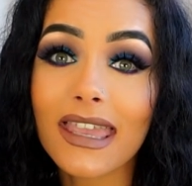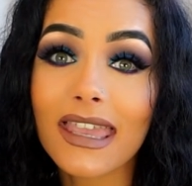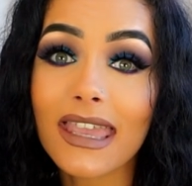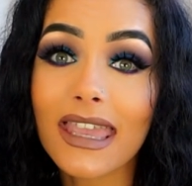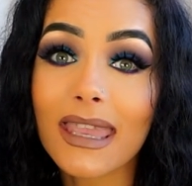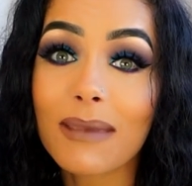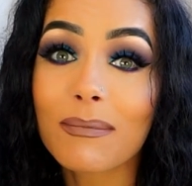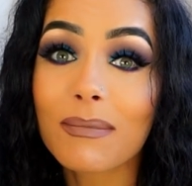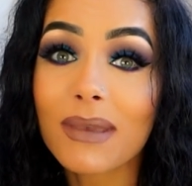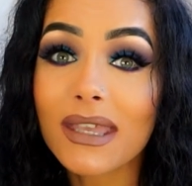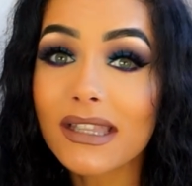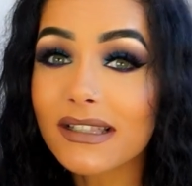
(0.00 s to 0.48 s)

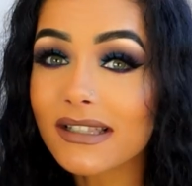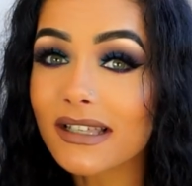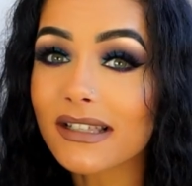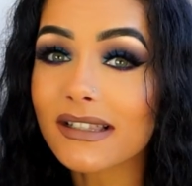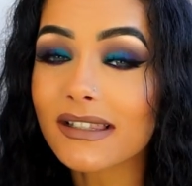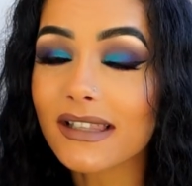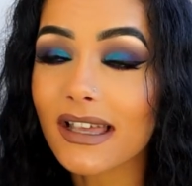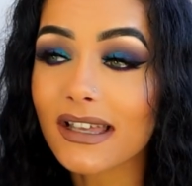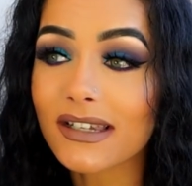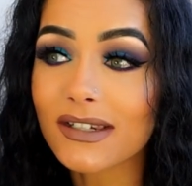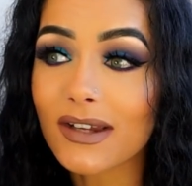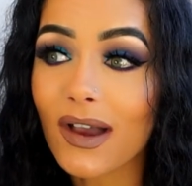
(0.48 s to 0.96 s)
it means
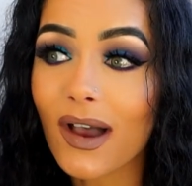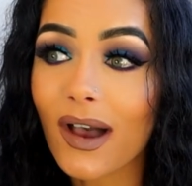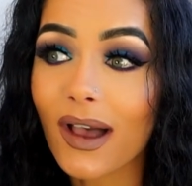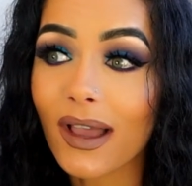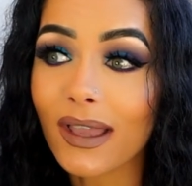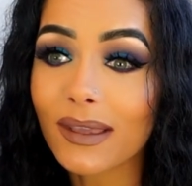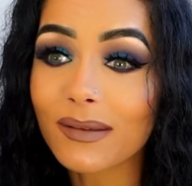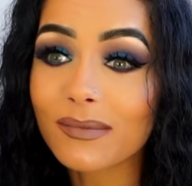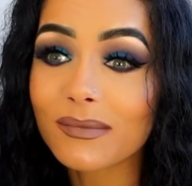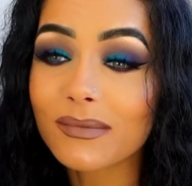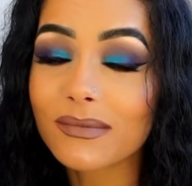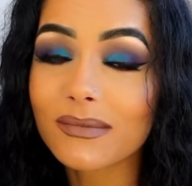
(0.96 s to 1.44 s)
it's their
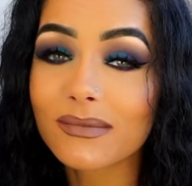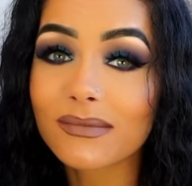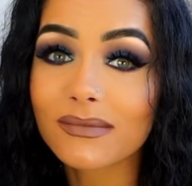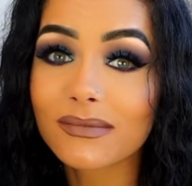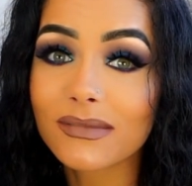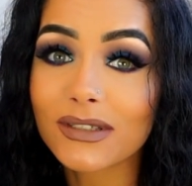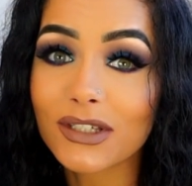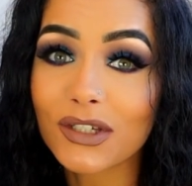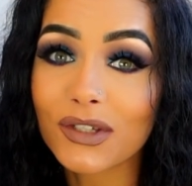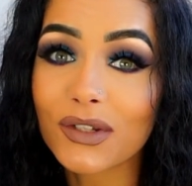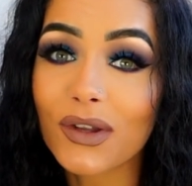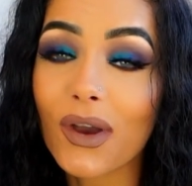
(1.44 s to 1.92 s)
time,
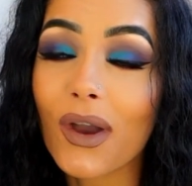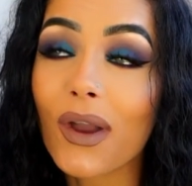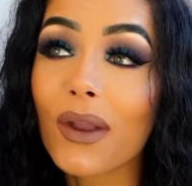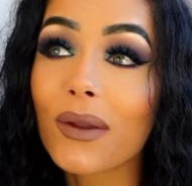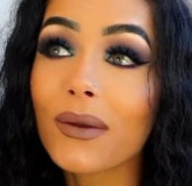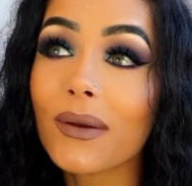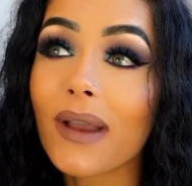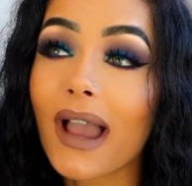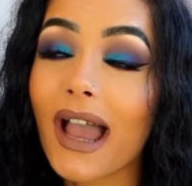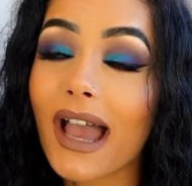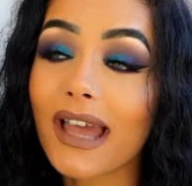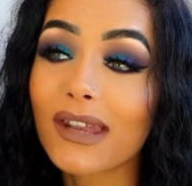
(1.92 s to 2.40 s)
you
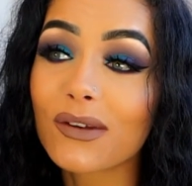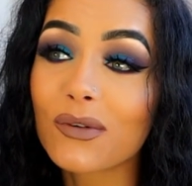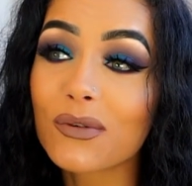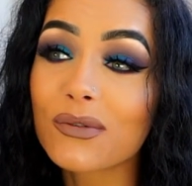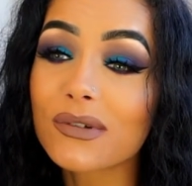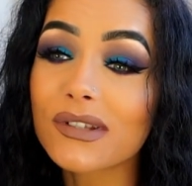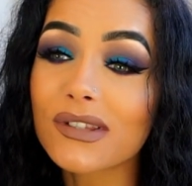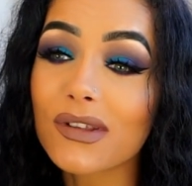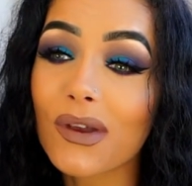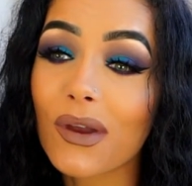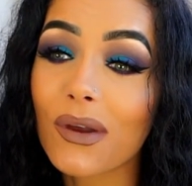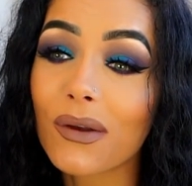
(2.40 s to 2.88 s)
know, and
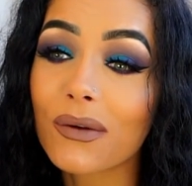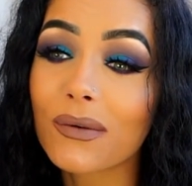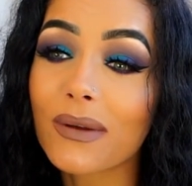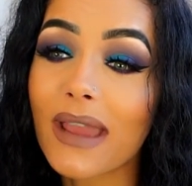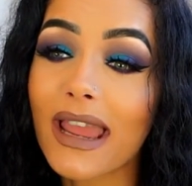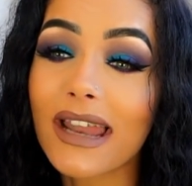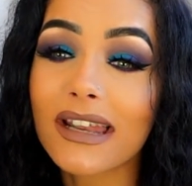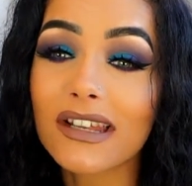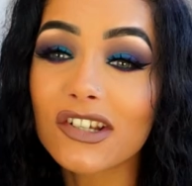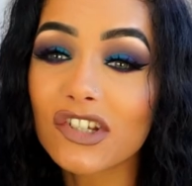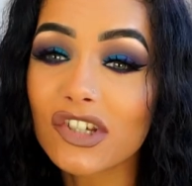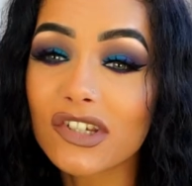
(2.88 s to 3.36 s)
also
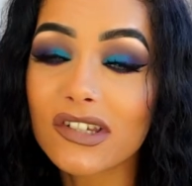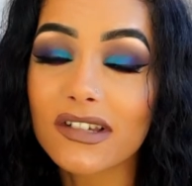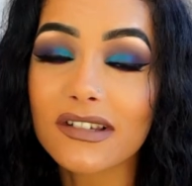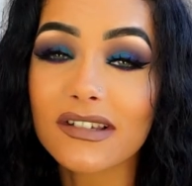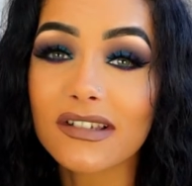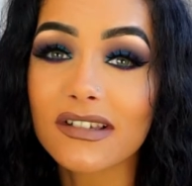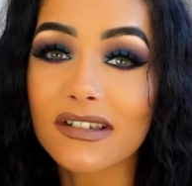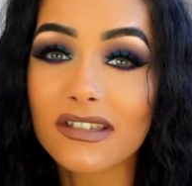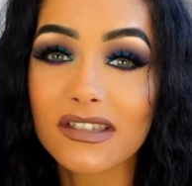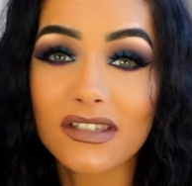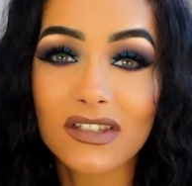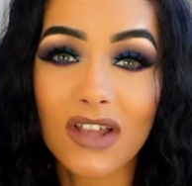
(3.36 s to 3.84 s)
energy
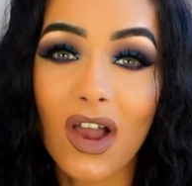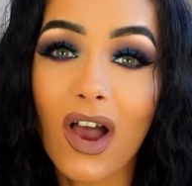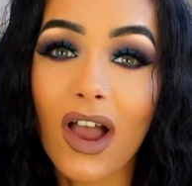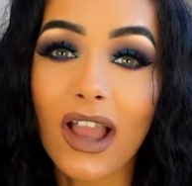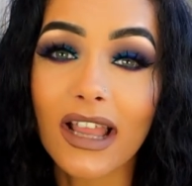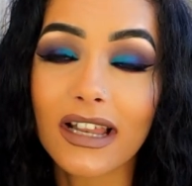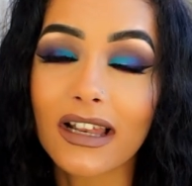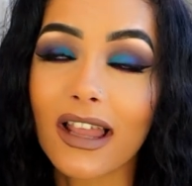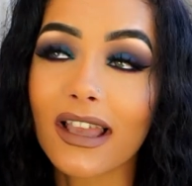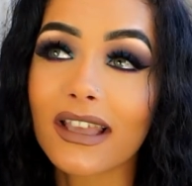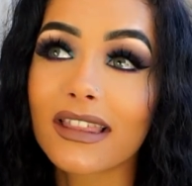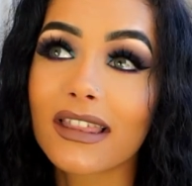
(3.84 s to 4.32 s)
doesn't
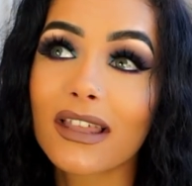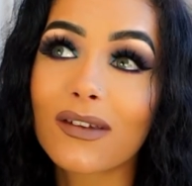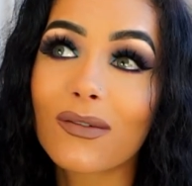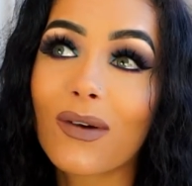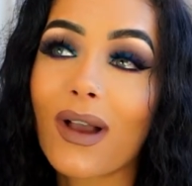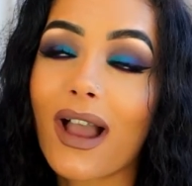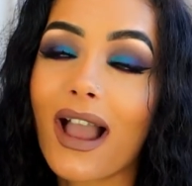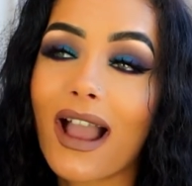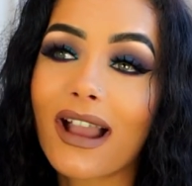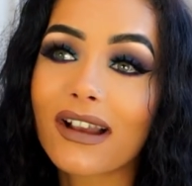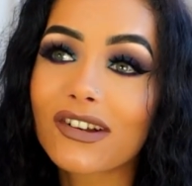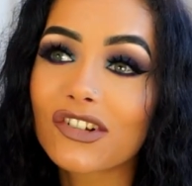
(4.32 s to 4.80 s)
die, like they're
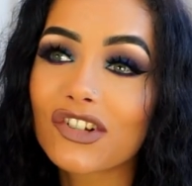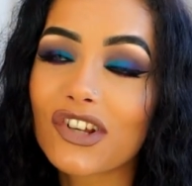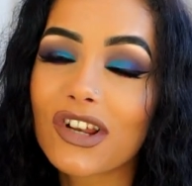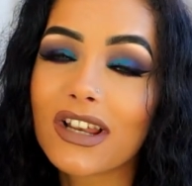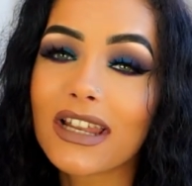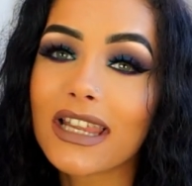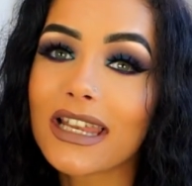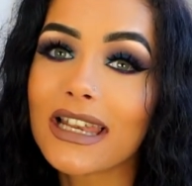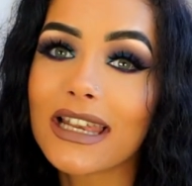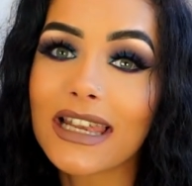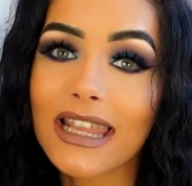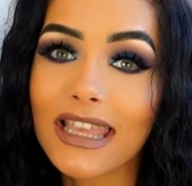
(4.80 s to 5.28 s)
not
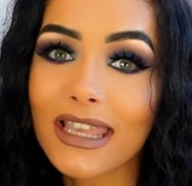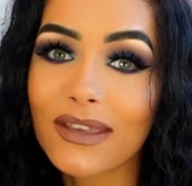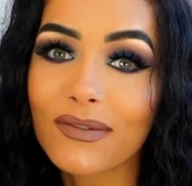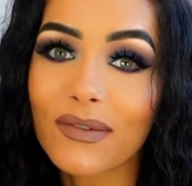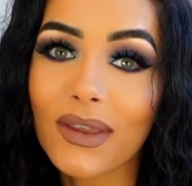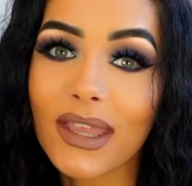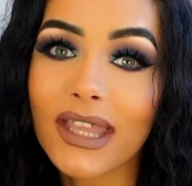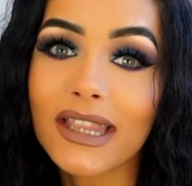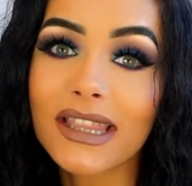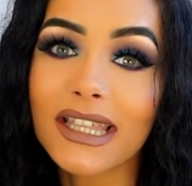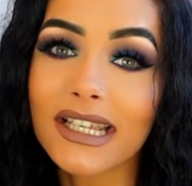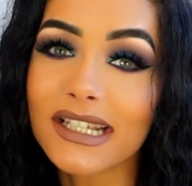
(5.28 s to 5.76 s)
actually
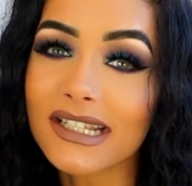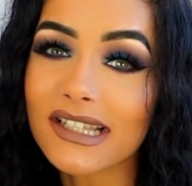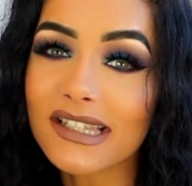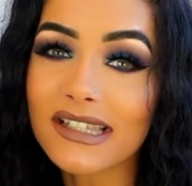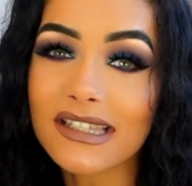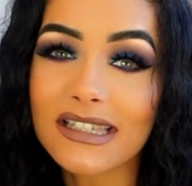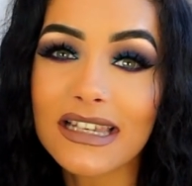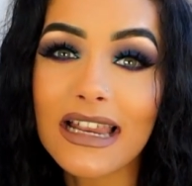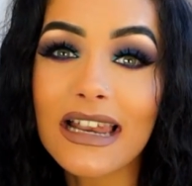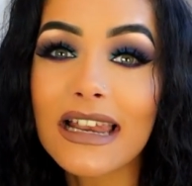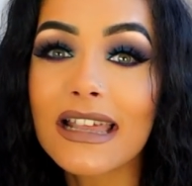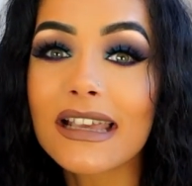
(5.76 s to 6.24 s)
leaving, they
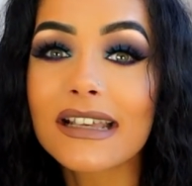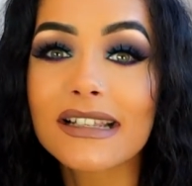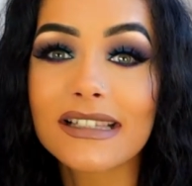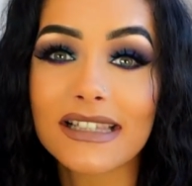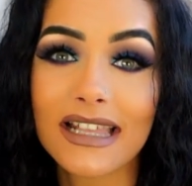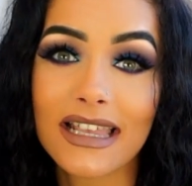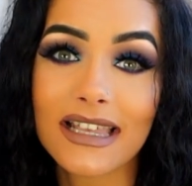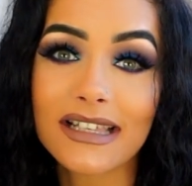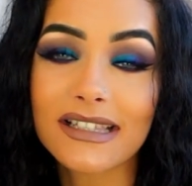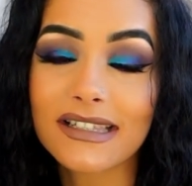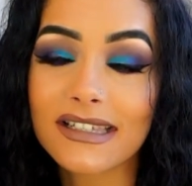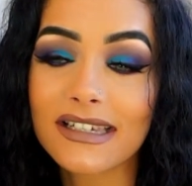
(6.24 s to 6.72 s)
still
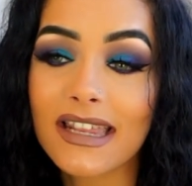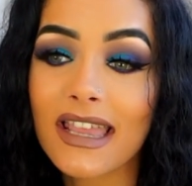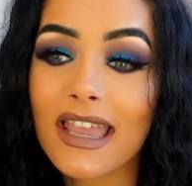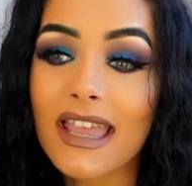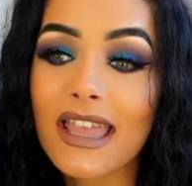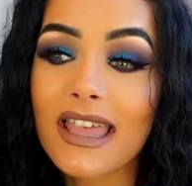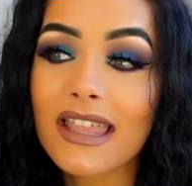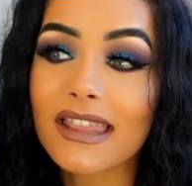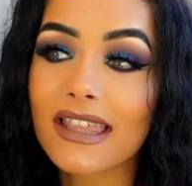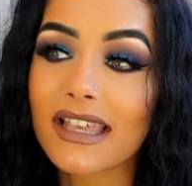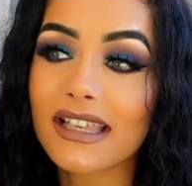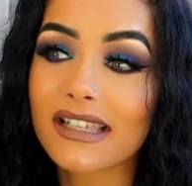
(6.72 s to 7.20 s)
exist,
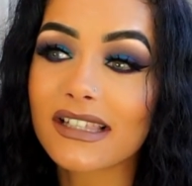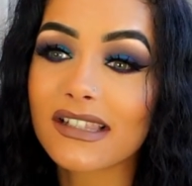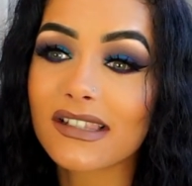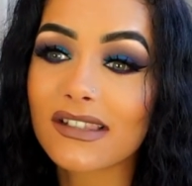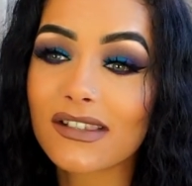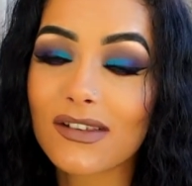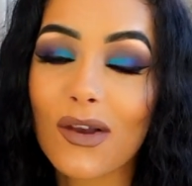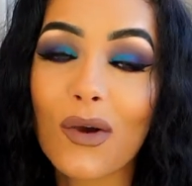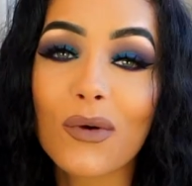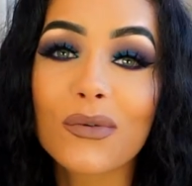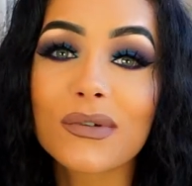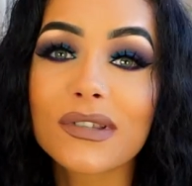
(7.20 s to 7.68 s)
their
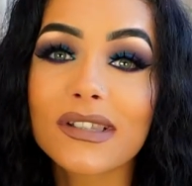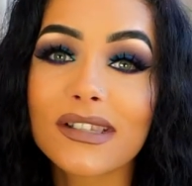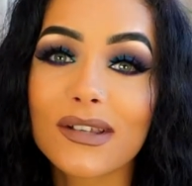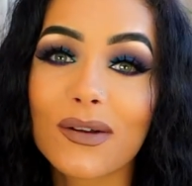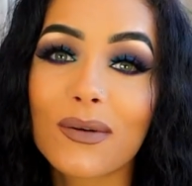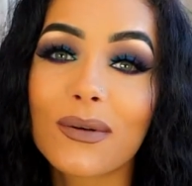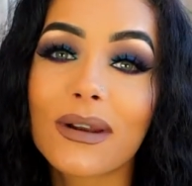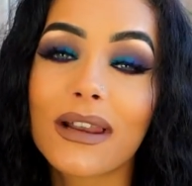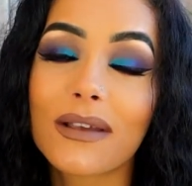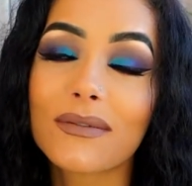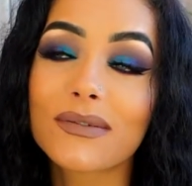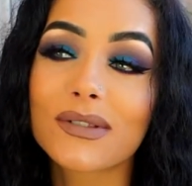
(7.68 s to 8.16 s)
soul
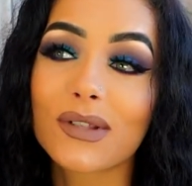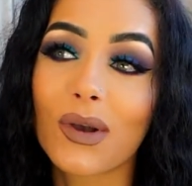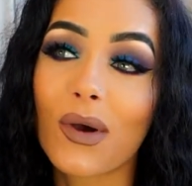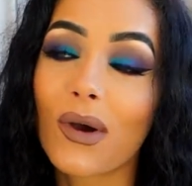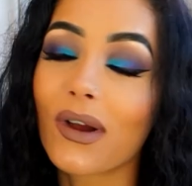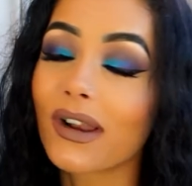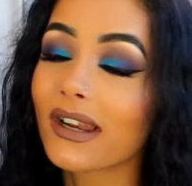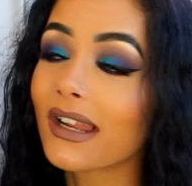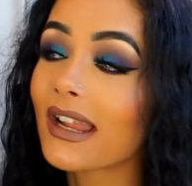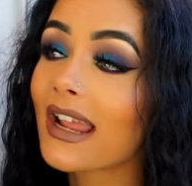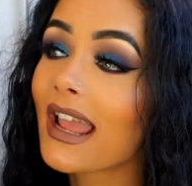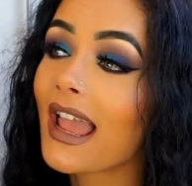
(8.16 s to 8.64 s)
still lives
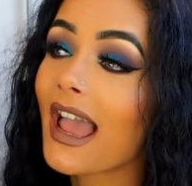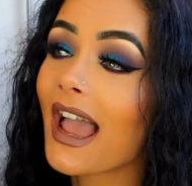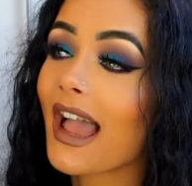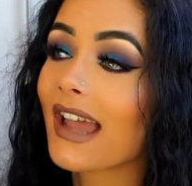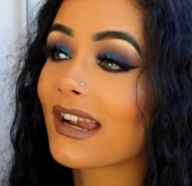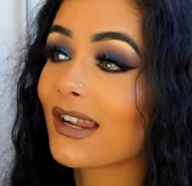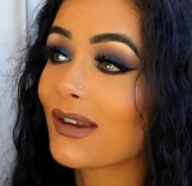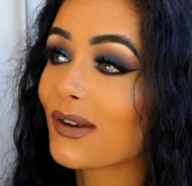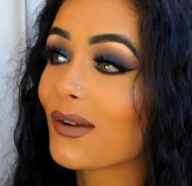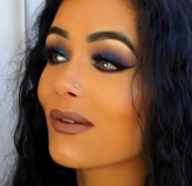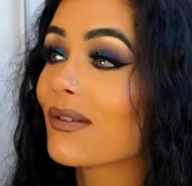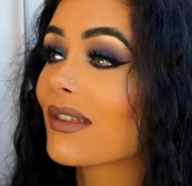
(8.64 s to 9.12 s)
on.
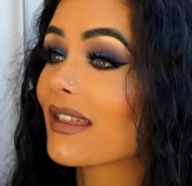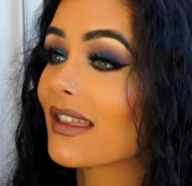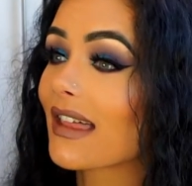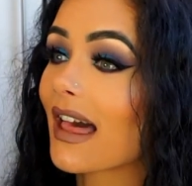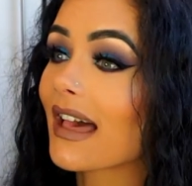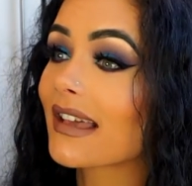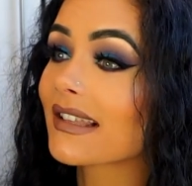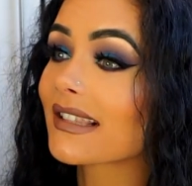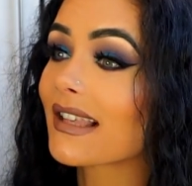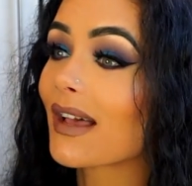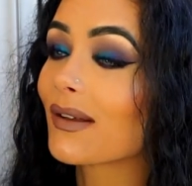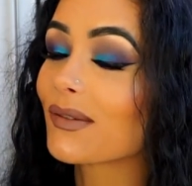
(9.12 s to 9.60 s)
And I know that
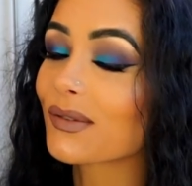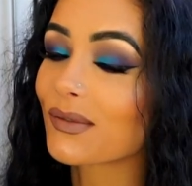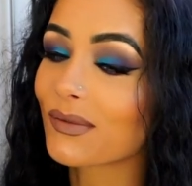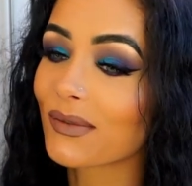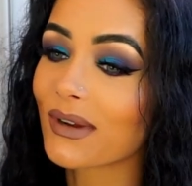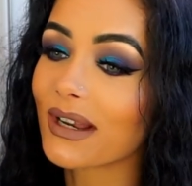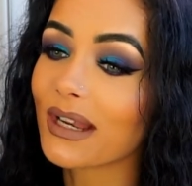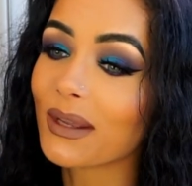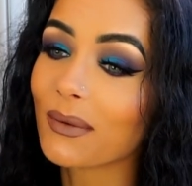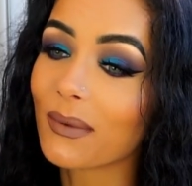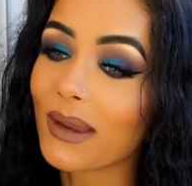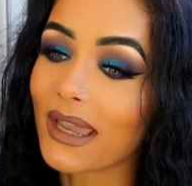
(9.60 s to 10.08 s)
that sounds
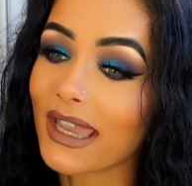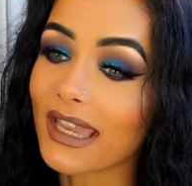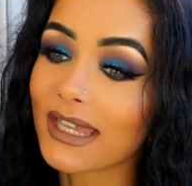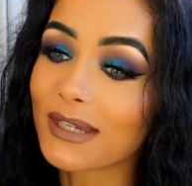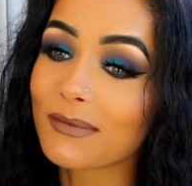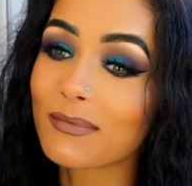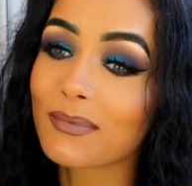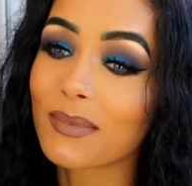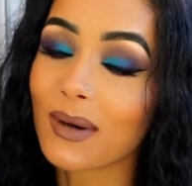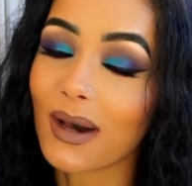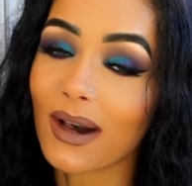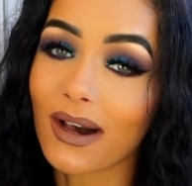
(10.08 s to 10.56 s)
really weird,
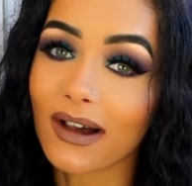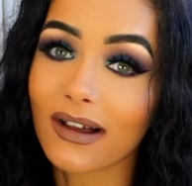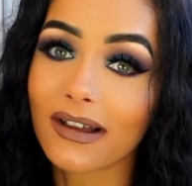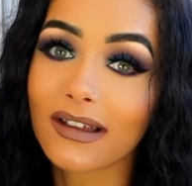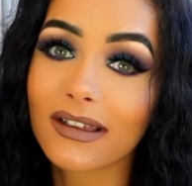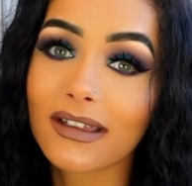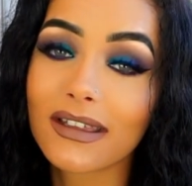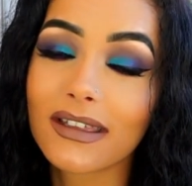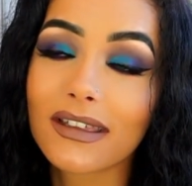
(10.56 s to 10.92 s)
but